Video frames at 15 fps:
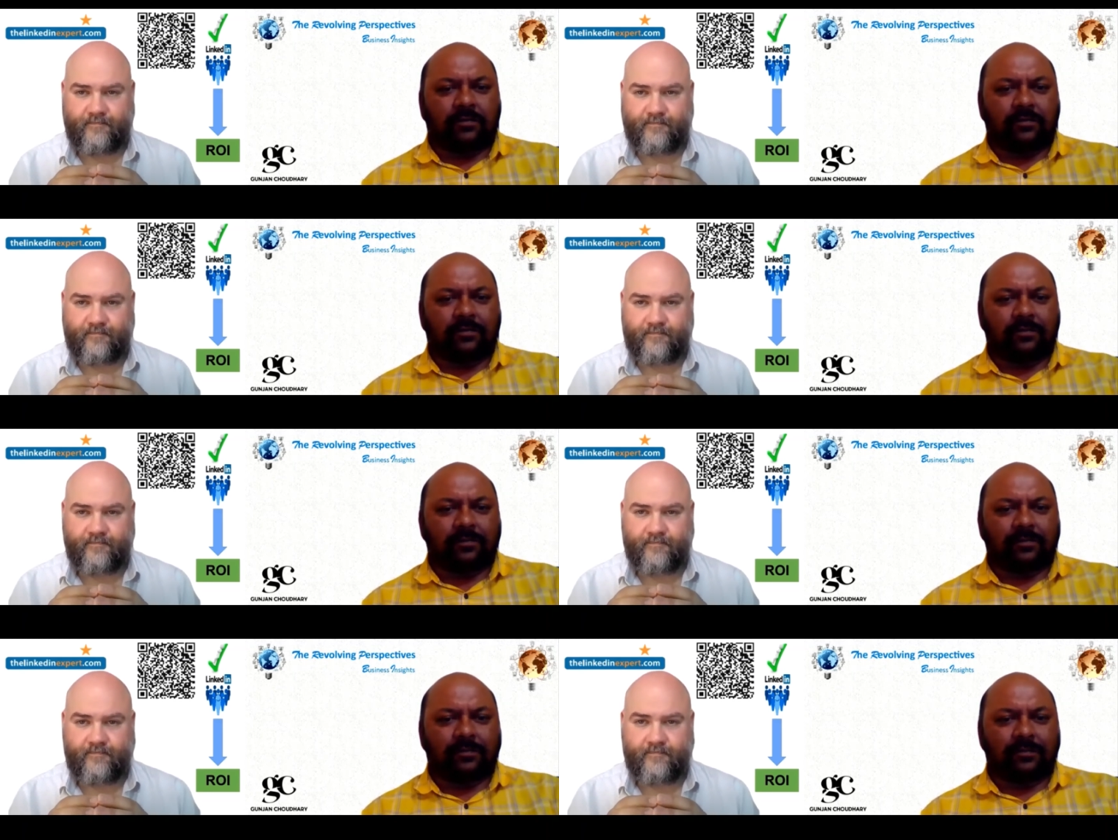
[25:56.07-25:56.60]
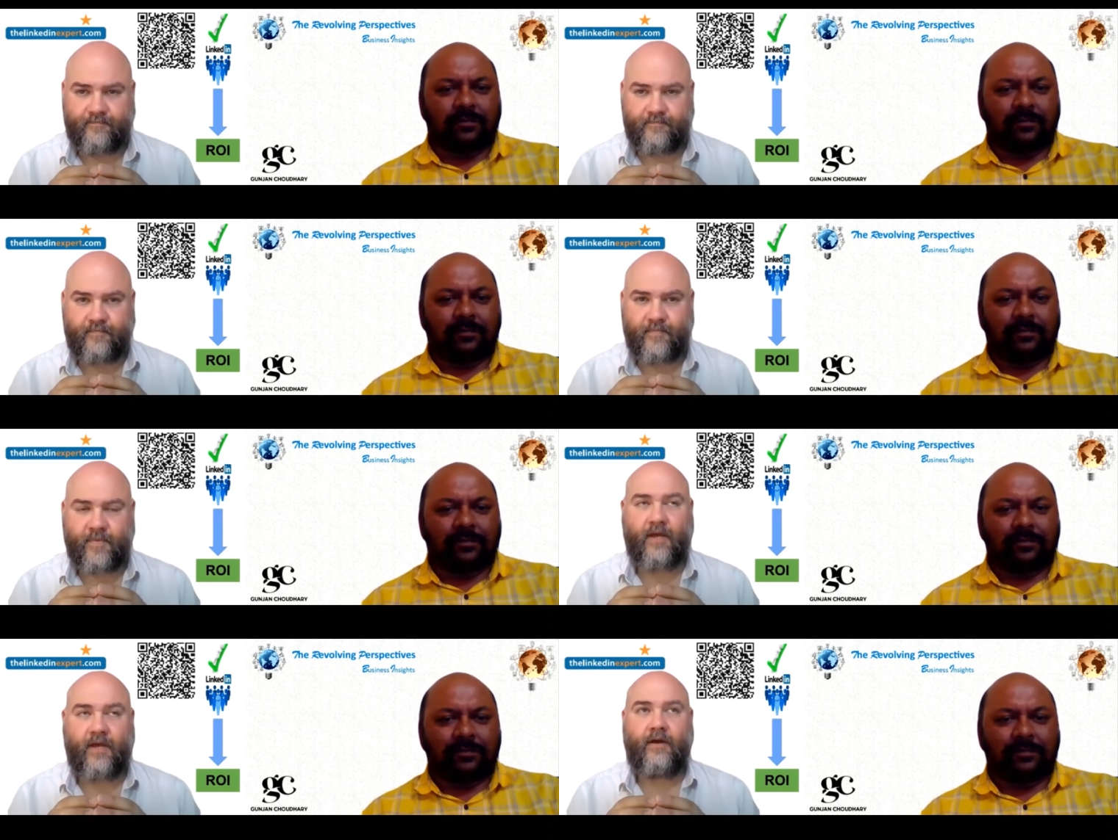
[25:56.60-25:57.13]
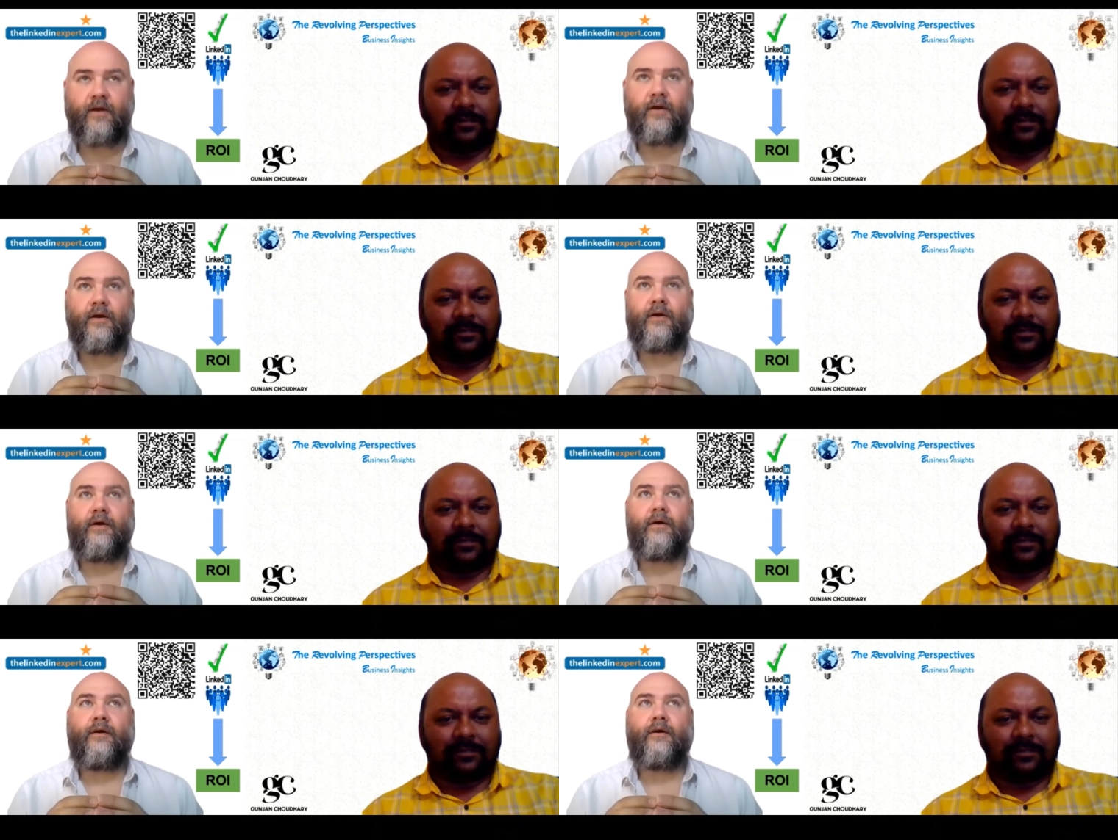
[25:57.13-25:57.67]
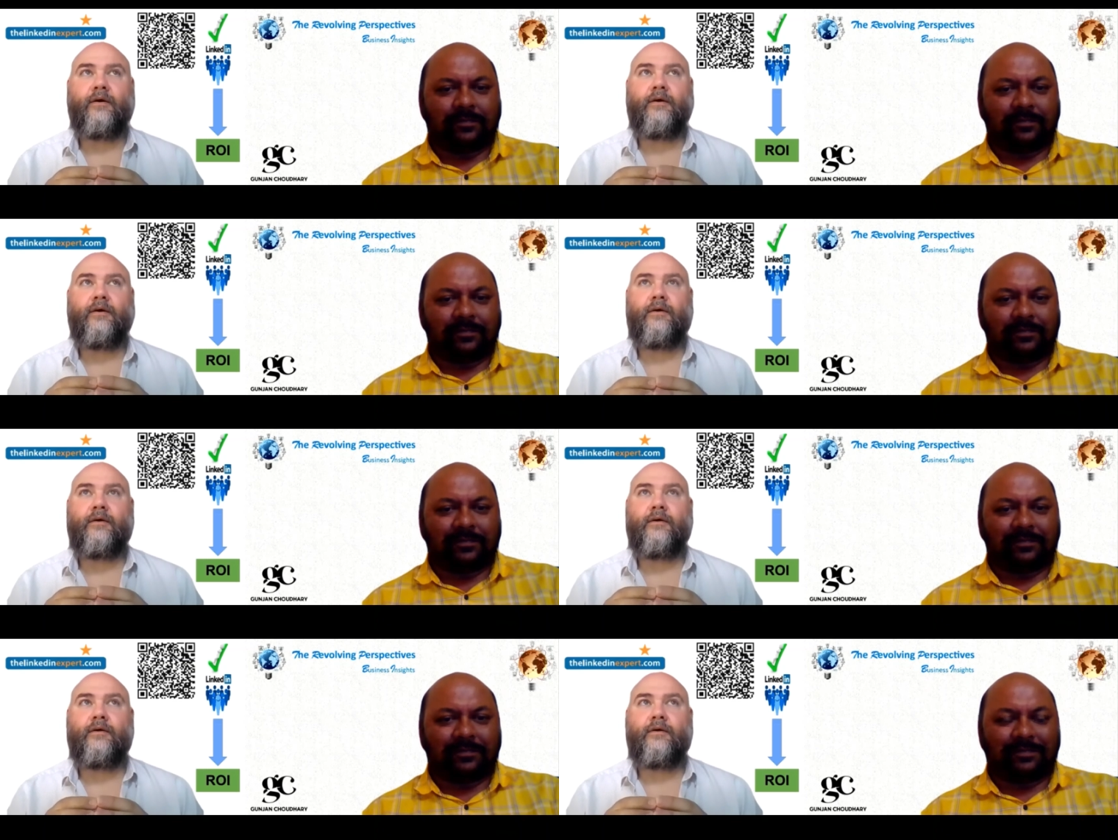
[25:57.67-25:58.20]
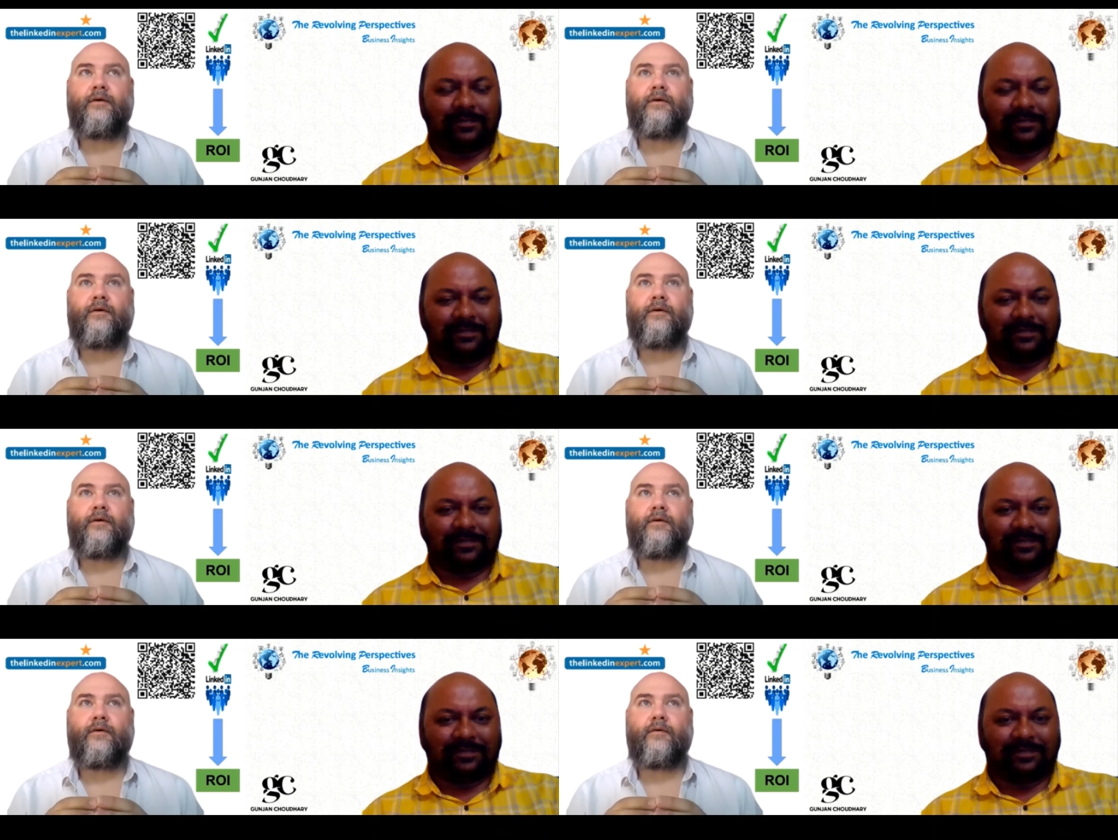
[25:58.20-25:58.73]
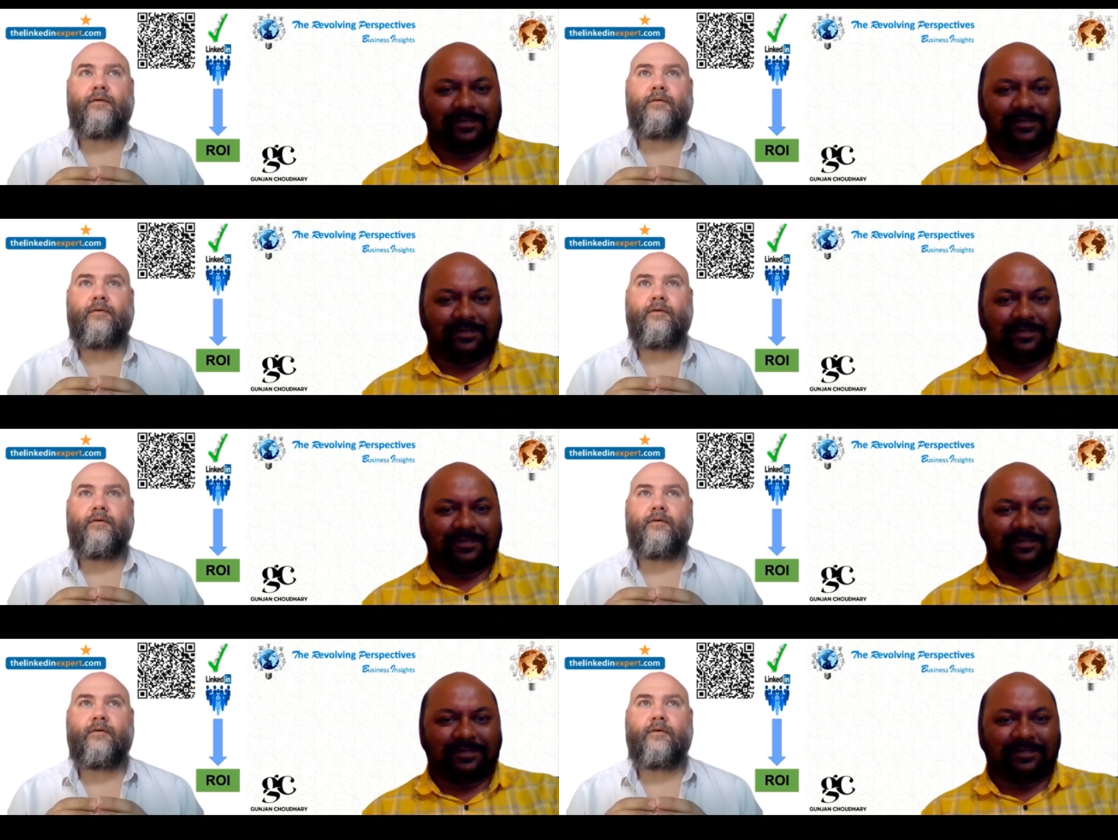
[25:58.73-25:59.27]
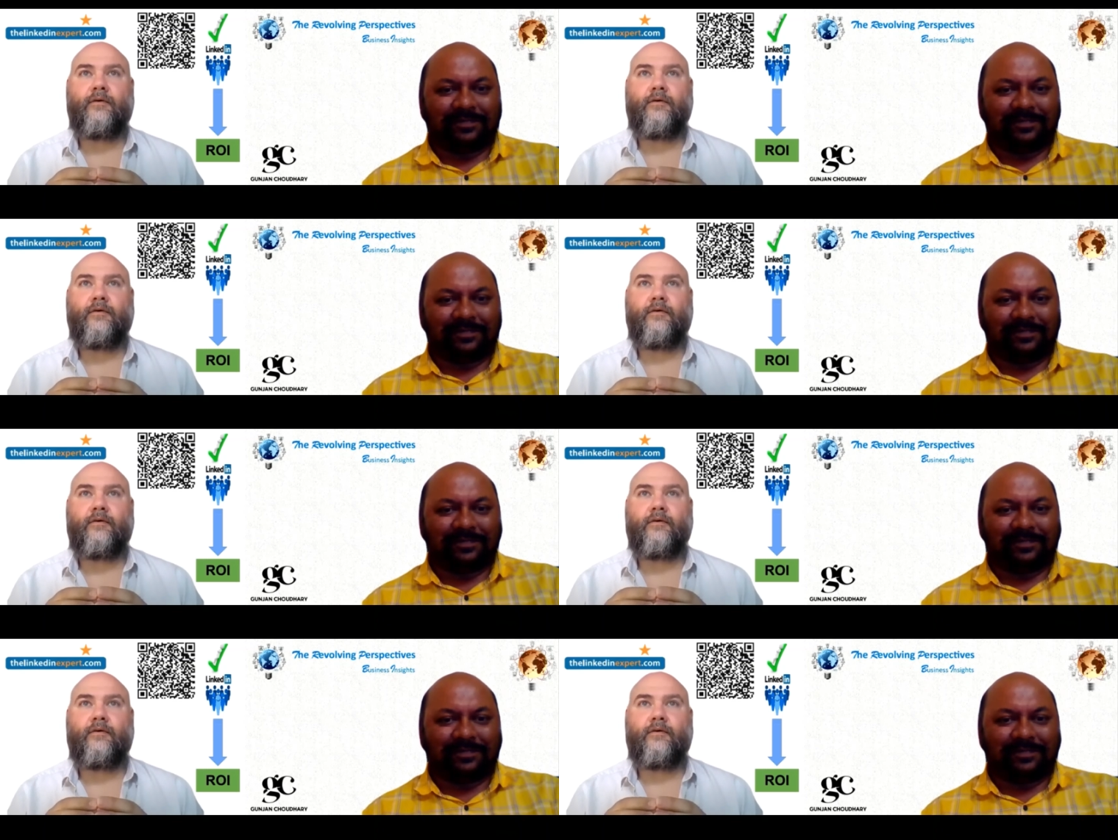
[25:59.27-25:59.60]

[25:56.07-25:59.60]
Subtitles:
No one is speaking in this clip.